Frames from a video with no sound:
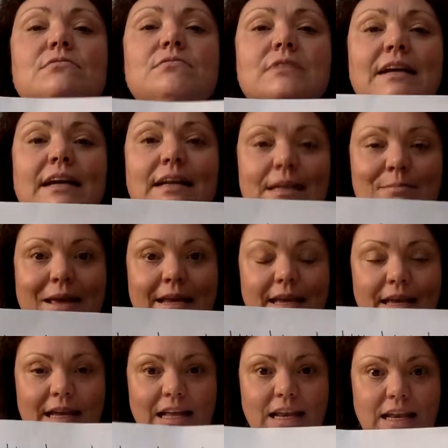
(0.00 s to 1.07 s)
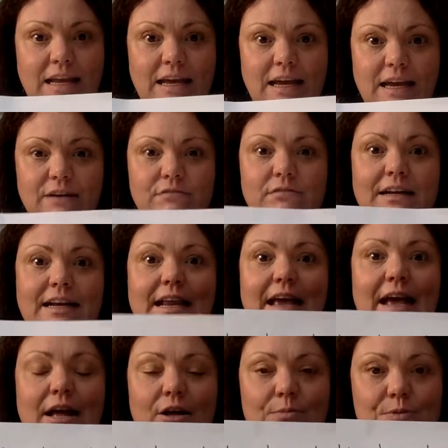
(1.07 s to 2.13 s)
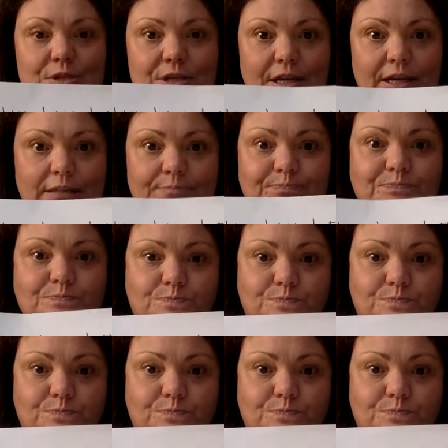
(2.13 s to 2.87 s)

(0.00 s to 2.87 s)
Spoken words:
really make it clear and really helps you